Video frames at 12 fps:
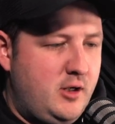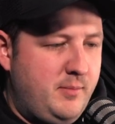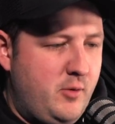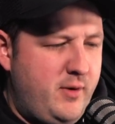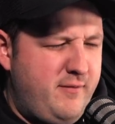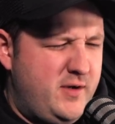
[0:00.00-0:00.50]

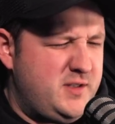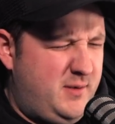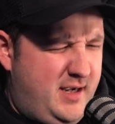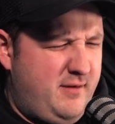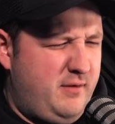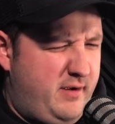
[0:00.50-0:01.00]
but we've also
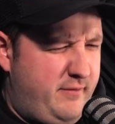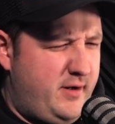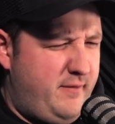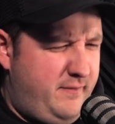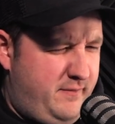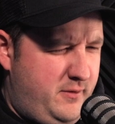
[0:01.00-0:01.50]
had a very
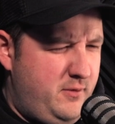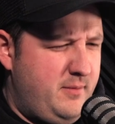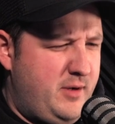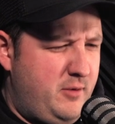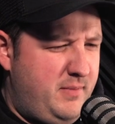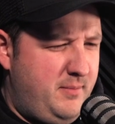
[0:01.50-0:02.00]
few
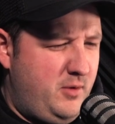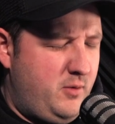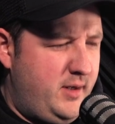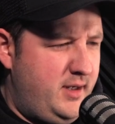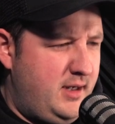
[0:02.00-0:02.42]
amount of people quit.